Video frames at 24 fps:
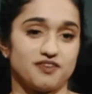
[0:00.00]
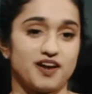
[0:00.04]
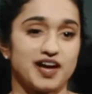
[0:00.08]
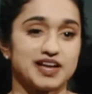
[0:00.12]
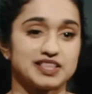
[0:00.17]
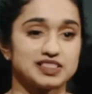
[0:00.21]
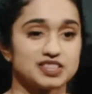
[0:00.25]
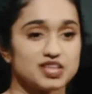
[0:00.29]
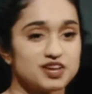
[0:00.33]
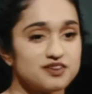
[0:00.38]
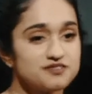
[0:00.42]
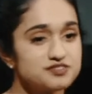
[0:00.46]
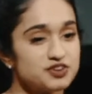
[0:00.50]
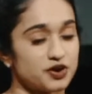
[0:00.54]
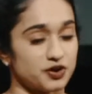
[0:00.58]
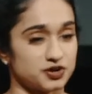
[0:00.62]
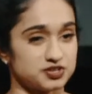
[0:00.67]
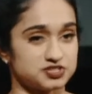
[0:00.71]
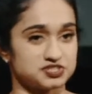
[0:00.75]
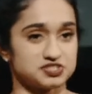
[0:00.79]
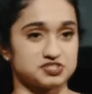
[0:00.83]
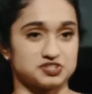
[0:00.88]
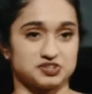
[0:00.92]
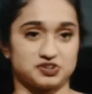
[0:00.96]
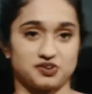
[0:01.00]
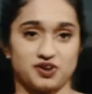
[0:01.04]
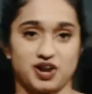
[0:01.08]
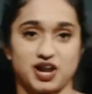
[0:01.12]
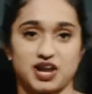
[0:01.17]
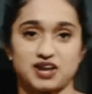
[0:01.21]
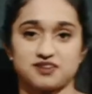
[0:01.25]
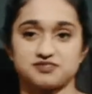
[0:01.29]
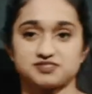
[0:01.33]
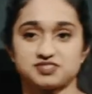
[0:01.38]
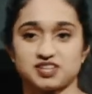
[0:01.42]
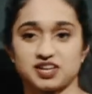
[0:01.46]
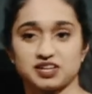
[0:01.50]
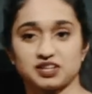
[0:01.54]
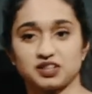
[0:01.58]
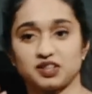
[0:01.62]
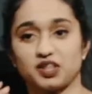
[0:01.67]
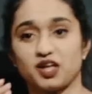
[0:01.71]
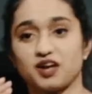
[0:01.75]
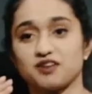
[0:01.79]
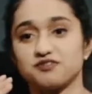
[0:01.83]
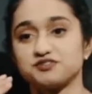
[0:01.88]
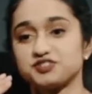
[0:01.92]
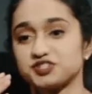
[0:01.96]
I loved arts and crafts. I
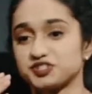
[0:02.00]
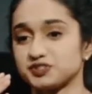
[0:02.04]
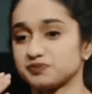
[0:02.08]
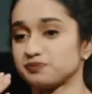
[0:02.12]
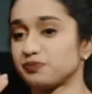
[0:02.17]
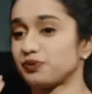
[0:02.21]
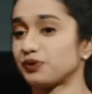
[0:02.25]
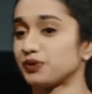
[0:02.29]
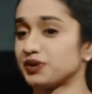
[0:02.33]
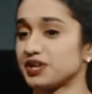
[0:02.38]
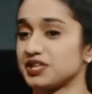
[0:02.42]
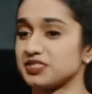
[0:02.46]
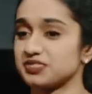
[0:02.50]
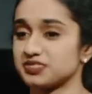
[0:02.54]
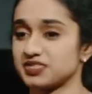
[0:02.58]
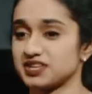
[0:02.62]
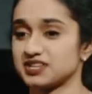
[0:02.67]
loved just putting